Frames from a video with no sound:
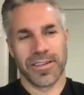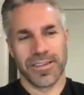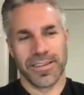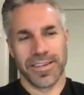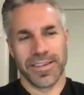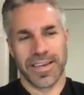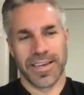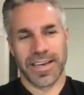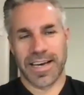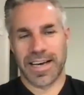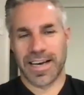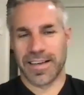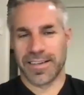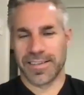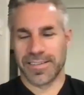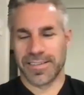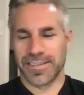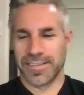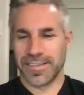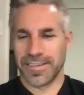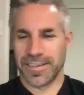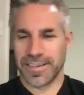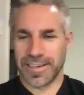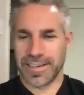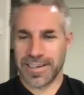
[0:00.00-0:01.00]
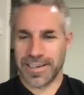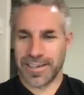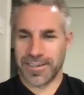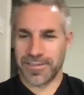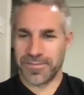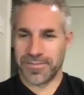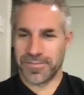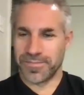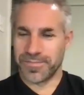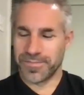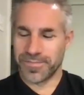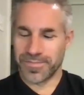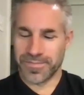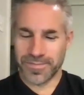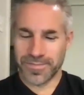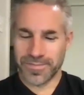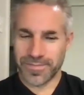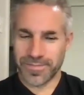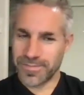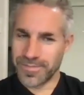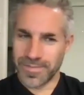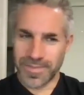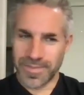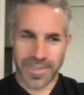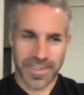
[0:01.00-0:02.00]
Yeah.
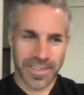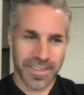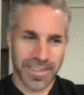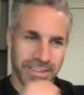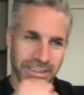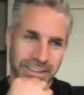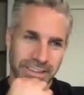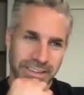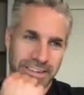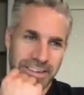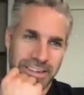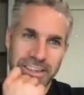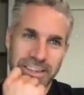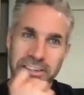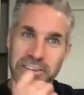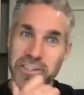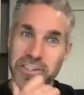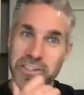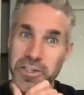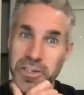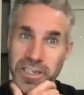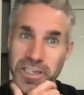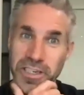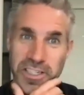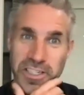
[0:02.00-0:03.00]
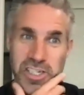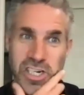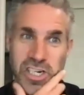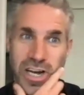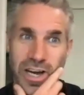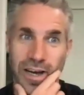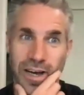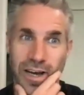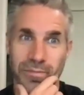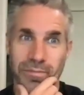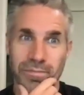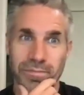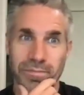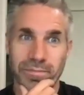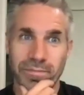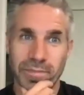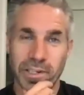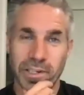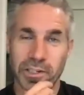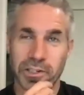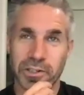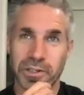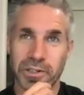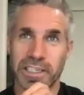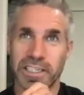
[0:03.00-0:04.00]
And you're doing a good job. You're
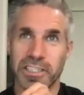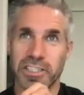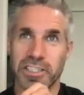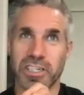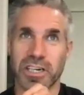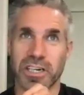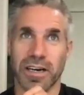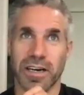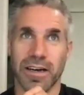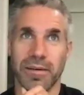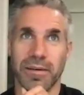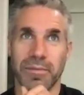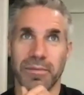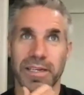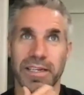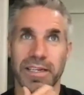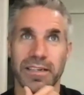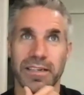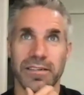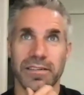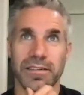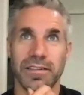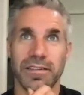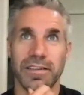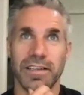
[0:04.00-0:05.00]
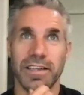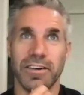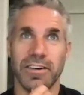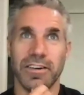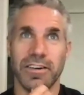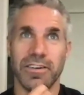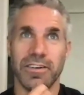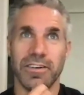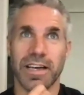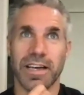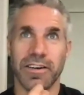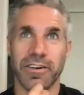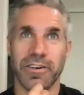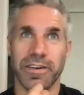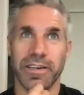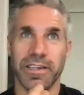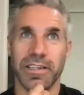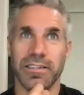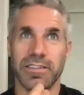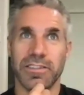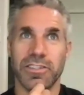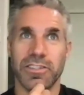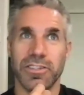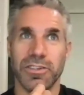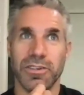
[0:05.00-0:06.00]
doing a good job. And, kind of going
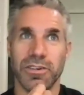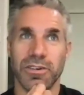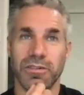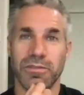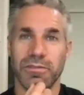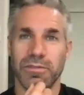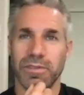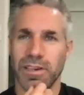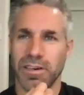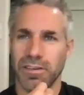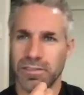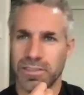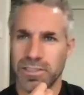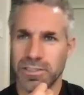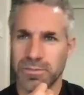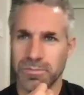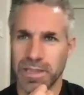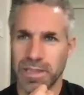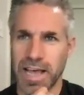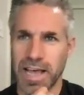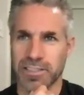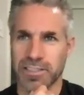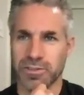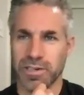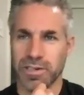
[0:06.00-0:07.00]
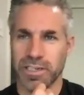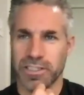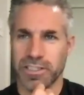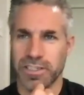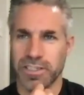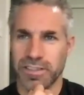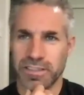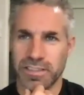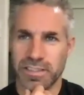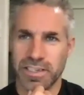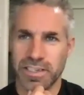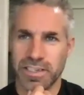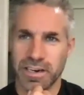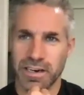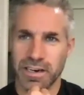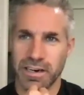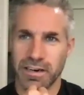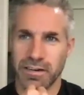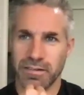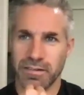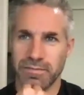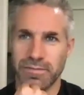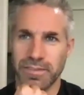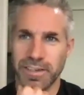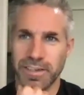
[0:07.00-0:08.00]
into, some last questions
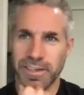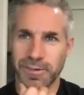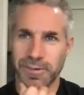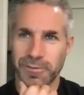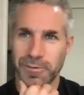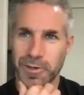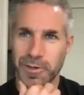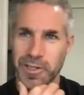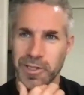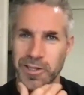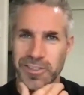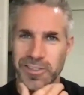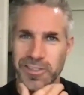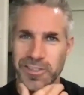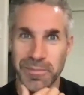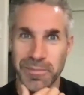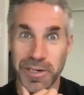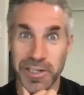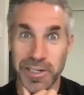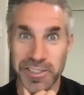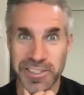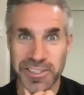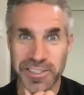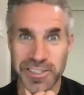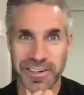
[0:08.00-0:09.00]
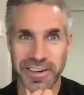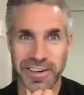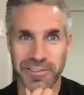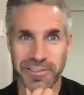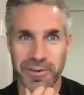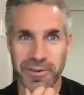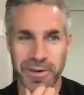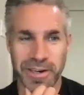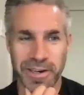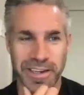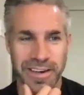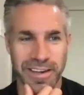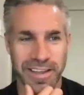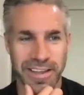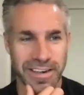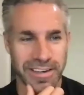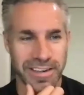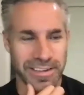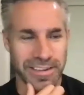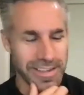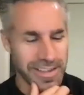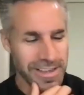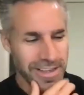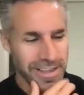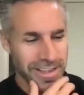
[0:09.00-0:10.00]
here. We'll close up here soon, everyone.
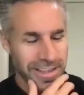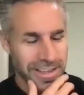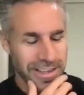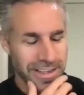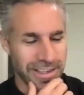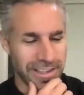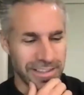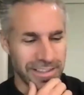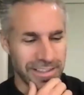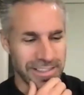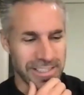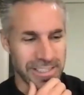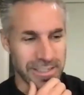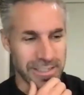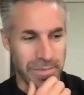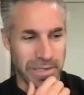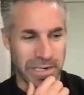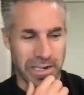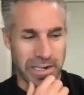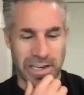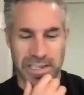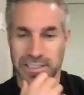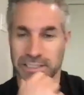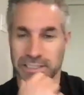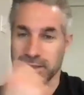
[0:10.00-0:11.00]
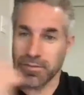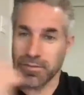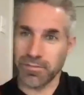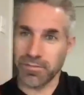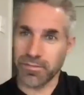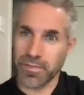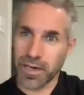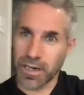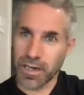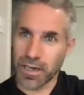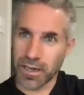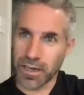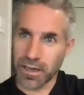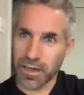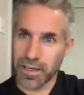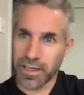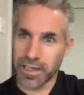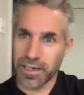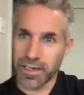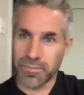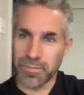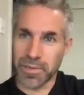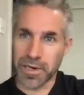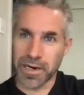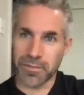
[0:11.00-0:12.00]
And this has been awesome.
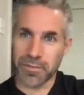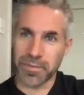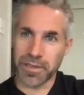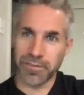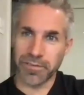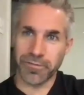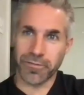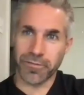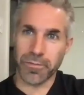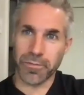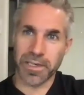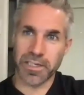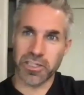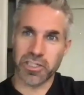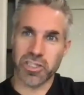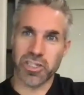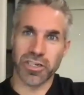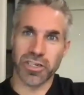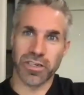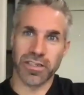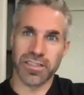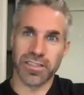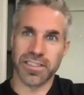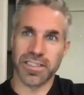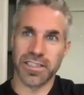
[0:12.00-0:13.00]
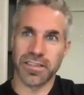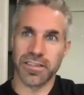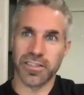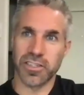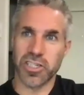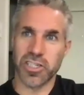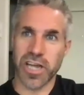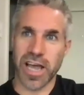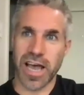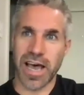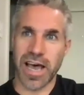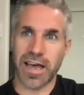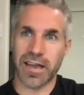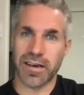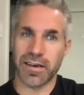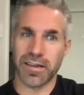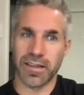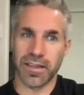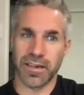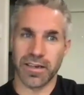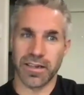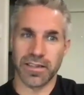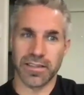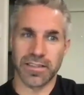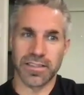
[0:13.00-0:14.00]
Indipop information is in the chat,
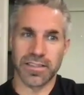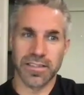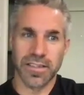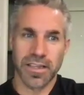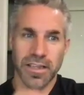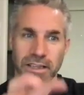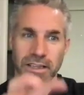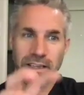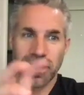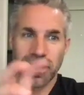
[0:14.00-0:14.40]
and it's